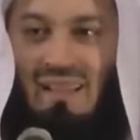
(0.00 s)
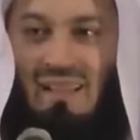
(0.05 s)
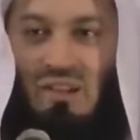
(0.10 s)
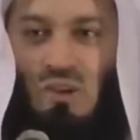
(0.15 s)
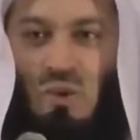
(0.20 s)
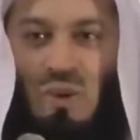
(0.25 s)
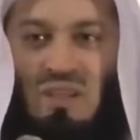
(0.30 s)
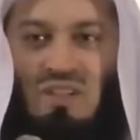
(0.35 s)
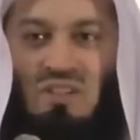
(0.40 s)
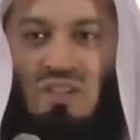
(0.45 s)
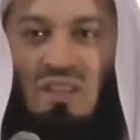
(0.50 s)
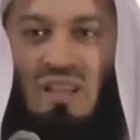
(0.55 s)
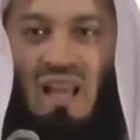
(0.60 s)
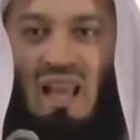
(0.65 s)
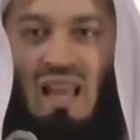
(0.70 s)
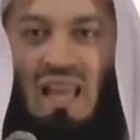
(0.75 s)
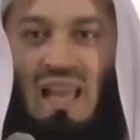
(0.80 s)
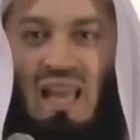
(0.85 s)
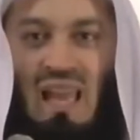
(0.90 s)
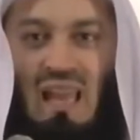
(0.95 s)
The question
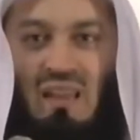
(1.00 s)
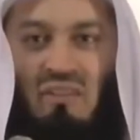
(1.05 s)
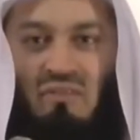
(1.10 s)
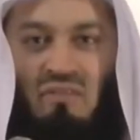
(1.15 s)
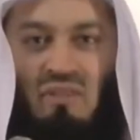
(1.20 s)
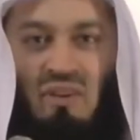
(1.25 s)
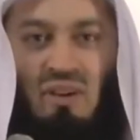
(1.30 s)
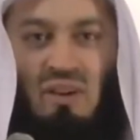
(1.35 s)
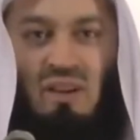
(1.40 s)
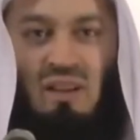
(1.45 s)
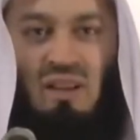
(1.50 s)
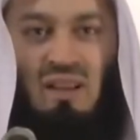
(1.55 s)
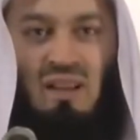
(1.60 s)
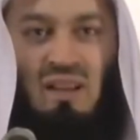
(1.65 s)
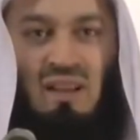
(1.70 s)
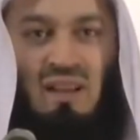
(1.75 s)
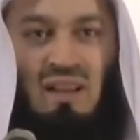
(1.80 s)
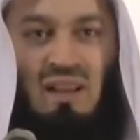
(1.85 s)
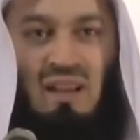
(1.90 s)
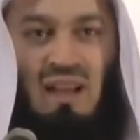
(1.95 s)
I have
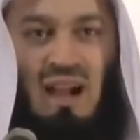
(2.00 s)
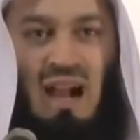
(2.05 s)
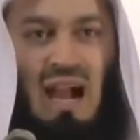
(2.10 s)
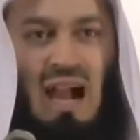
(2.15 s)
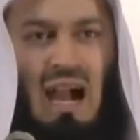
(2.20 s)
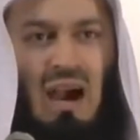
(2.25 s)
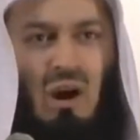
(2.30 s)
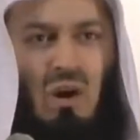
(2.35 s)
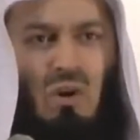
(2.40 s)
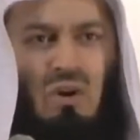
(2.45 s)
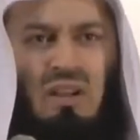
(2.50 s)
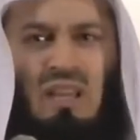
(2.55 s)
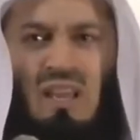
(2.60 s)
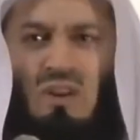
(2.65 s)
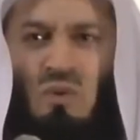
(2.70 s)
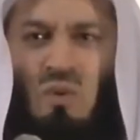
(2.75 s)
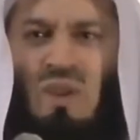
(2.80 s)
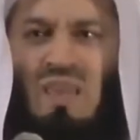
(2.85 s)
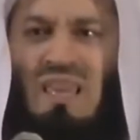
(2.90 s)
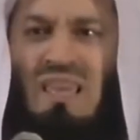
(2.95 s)
how
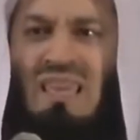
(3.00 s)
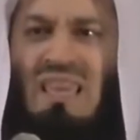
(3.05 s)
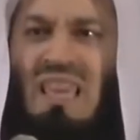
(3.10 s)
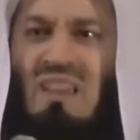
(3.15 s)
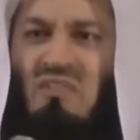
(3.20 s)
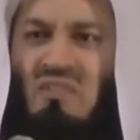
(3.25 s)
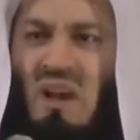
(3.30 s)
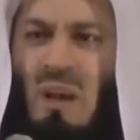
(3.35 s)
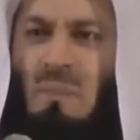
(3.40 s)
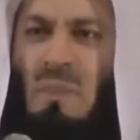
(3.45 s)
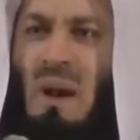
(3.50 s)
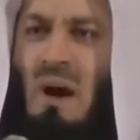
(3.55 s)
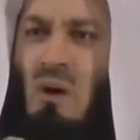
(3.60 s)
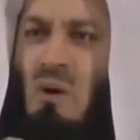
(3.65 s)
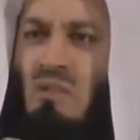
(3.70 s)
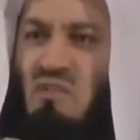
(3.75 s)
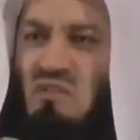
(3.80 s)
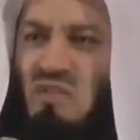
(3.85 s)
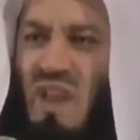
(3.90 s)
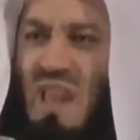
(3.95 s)
can we give up
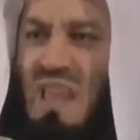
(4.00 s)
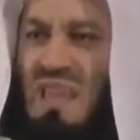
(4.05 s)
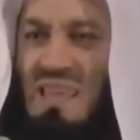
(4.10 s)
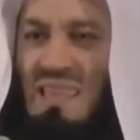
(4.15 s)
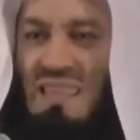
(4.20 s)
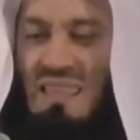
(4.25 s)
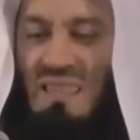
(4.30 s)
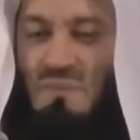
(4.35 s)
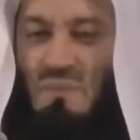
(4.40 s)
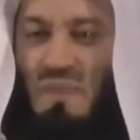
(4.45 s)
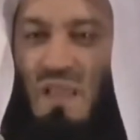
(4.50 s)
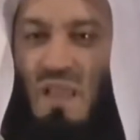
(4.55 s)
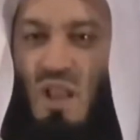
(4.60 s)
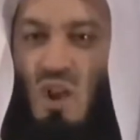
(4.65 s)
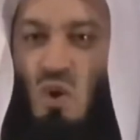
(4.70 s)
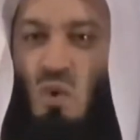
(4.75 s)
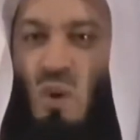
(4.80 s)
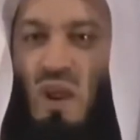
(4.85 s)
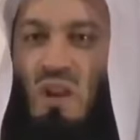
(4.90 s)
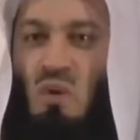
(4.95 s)
our faith
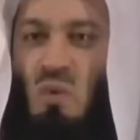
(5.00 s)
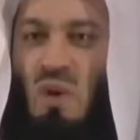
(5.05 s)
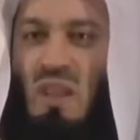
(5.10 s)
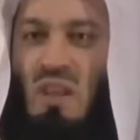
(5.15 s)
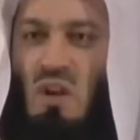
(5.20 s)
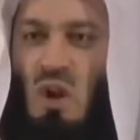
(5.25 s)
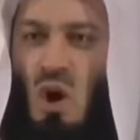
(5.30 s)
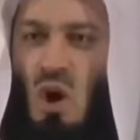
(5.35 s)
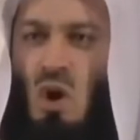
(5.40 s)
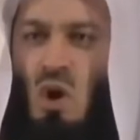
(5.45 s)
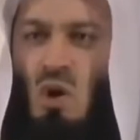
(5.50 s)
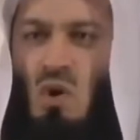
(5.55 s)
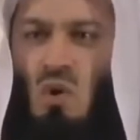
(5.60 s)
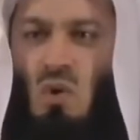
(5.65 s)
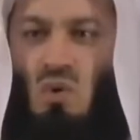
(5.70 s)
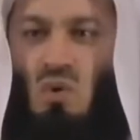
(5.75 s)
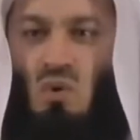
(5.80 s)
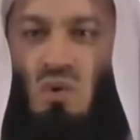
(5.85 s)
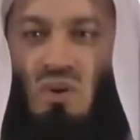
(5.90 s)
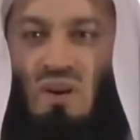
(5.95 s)
when we
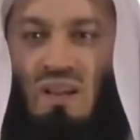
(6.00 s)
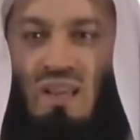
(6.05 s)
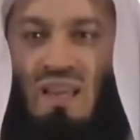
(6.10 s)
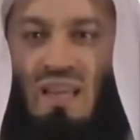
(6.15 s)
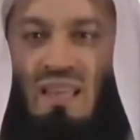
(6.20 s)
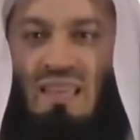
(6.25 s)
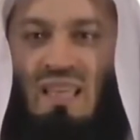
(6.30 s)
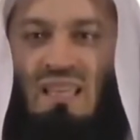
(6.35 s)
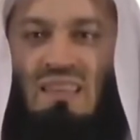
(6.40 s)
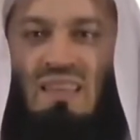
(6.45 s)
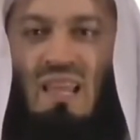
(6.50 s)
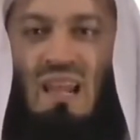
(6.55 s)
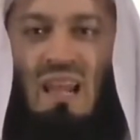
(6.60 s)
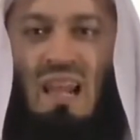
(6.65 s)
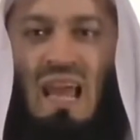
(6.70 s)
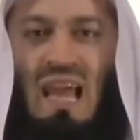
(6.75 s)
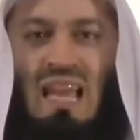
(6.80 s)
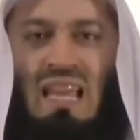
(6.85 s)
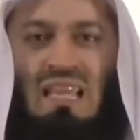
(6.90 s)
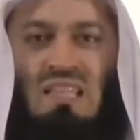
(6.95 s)
know that the
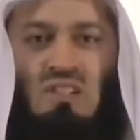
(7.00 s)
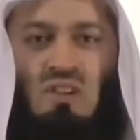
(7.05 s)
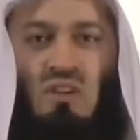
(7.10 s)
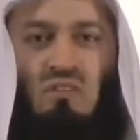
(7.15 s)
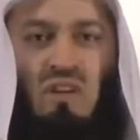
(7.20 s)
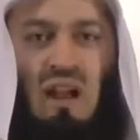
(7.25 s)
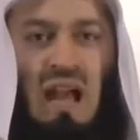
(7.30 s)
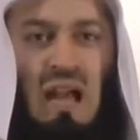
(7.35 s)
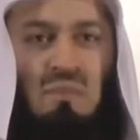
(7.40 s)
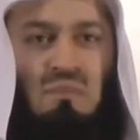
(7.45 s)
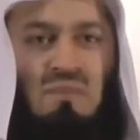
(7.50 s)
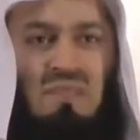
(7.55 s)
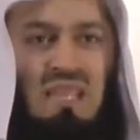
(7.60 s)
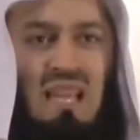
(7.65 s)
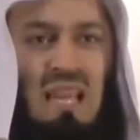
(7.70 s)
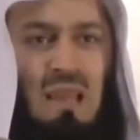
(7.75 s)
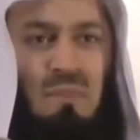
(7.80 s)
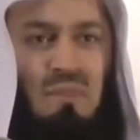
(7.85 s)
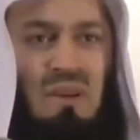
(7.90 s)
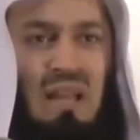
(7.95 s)
likes of
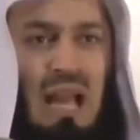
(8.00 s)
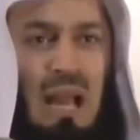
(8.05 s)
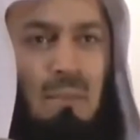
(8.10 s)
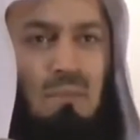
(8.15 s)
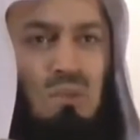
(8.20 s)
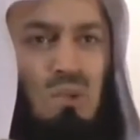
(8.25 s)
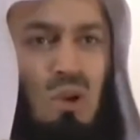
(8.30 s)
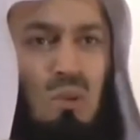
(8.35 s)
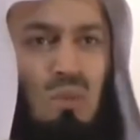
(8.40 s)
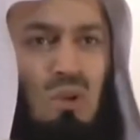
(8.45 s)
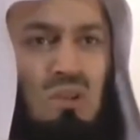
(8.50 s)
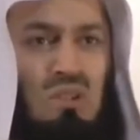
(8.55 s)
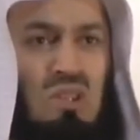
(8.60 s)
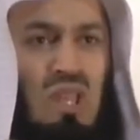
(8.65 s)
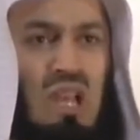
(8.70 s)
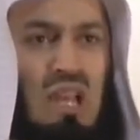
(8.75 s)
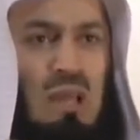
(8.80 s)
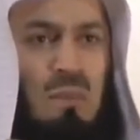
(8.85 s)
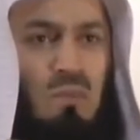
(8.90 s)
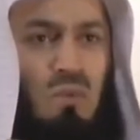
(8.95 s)
Hamza ibn Abdul
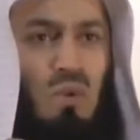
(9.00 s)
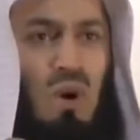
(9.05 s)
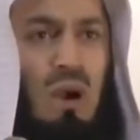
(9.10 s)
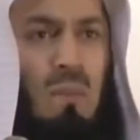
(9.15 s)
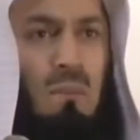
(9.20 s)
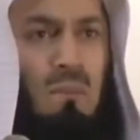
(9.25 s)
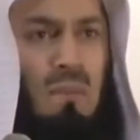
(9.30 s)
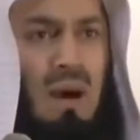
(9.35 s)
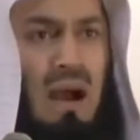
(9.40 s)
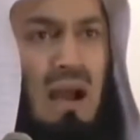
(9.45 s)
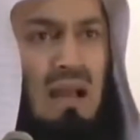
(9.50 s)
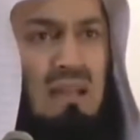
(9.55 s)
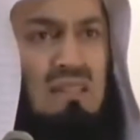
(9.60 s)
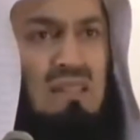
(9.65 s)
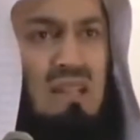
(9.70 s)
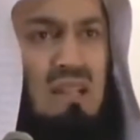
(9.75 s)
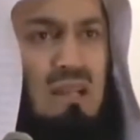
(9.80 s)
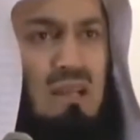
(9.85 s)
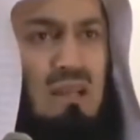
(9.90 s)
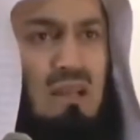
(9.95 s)
Muttalib were
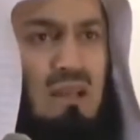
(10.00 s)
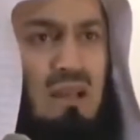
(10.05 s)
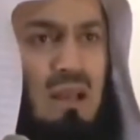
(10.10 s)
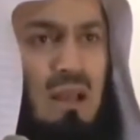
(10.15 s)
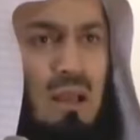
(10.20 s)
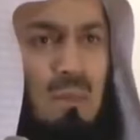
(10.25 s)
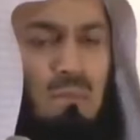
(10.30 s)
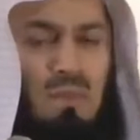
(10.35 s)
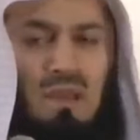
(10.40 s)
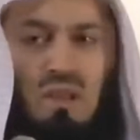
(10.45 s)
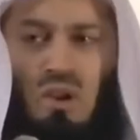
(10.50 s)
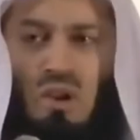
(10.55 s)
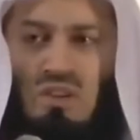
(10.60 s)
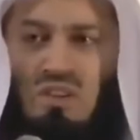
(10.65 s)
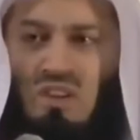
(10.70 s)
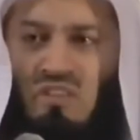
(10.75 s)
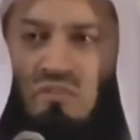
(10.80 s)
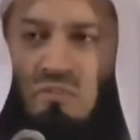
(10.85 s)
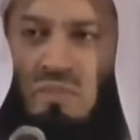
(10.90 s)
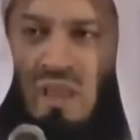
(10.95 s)
martyred
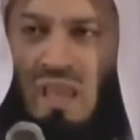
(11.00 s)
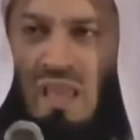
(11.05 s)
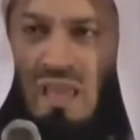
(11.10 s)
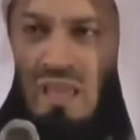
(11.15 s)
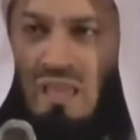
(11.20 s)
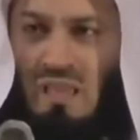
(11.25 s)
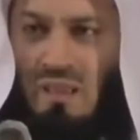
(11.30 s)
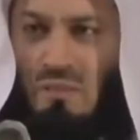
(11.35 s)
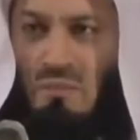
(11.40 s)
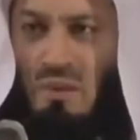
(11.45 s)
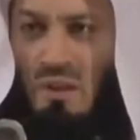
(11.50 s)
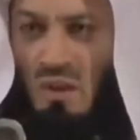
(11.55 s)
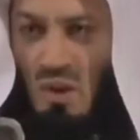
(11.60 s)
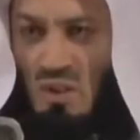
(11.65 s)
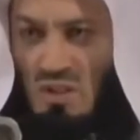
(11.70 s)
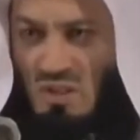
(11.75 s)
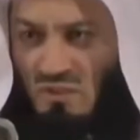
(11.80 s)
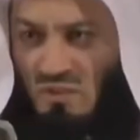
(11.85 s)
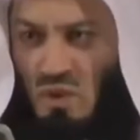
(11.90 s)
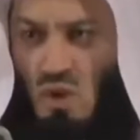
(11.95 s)
because of me,
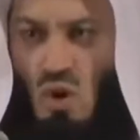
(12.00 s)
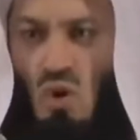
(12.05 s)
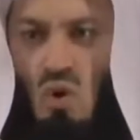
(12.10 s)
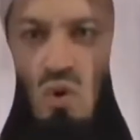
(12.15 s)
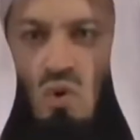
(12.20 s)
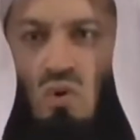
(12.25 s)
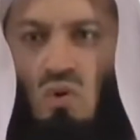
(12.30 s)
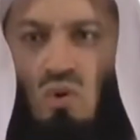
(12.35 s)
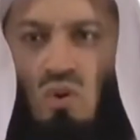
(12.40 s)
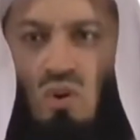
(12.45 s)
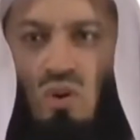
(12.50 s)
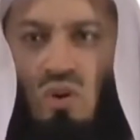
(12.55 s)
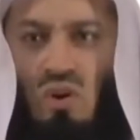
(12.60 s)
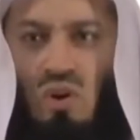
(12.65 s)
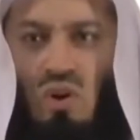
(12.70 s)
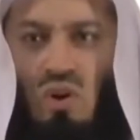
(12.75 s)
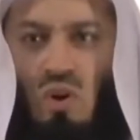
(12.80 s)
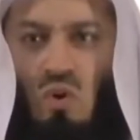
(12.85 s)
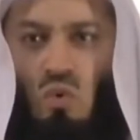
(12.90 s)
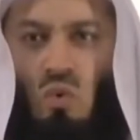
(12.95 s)
because of you.
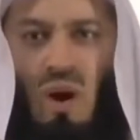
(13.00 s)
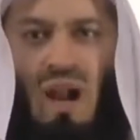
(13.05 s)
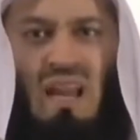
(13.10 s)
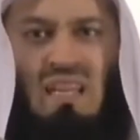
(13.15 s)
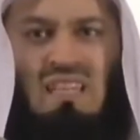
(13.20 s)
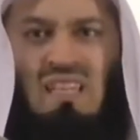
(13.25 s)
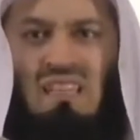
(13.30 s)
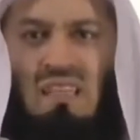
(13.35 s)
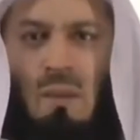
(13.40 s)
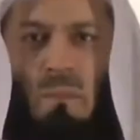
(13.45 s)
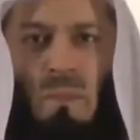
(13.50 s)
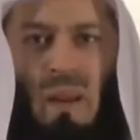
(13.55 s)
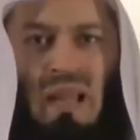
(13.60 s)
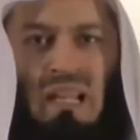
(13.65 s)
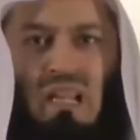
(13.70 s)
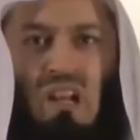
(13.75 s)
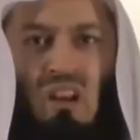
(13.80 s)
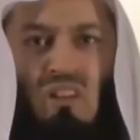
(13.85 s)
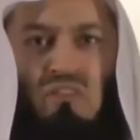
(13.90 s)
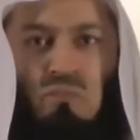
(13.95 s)
Why did the
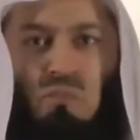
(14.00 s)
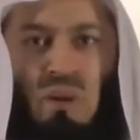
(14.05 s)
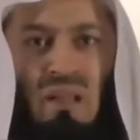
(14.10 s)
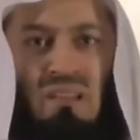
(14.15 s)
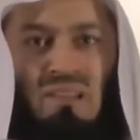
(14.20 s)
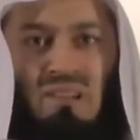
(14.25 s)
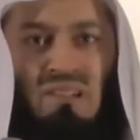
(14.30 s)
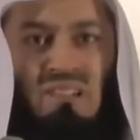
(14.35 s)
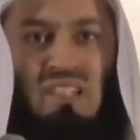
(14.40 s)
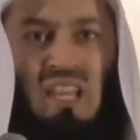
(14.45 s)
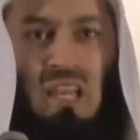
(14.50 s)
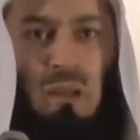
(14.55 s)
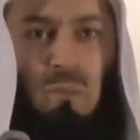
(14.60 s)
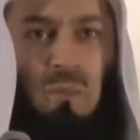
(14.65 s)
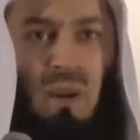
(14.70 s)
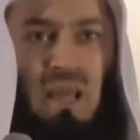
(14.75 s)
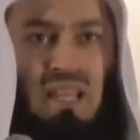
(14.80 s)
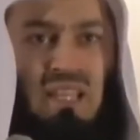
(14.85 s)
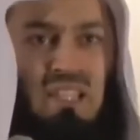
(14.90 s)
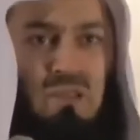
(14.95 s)
battle of Badr
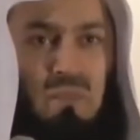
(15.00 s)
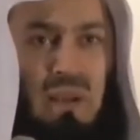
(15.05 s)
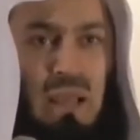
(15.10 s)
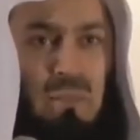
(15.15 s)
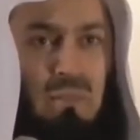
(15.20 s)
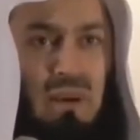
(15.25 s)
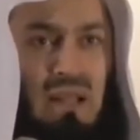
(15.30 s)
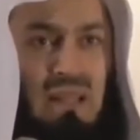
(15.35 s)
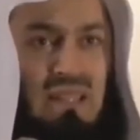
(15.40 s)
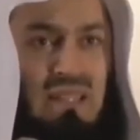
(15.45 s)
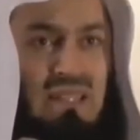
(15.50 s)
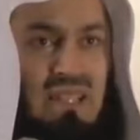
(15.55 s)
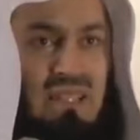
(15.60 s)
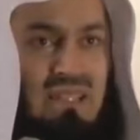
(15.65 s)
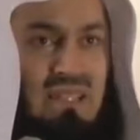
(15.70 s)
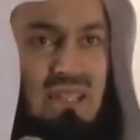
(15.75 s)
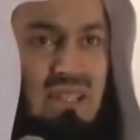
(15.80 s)
take place, my brothers and